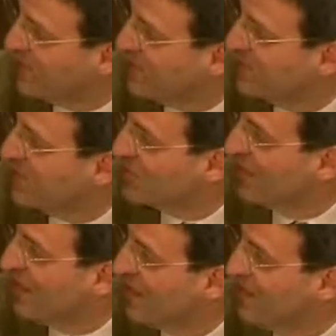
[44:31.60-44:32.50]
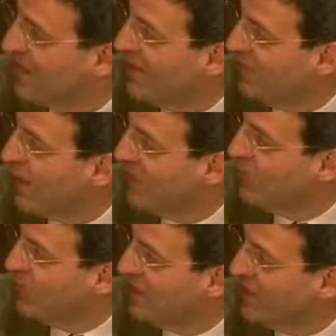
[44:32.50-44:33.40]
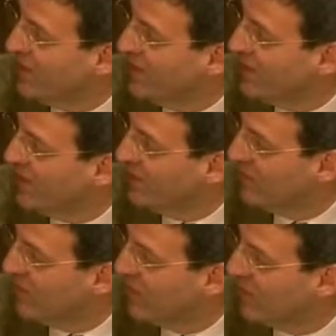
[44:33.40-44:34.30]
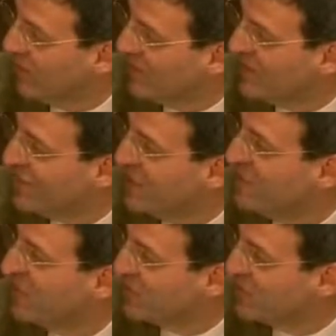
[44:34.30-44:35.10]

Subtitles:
Issi would say, why do we need the, is the minimum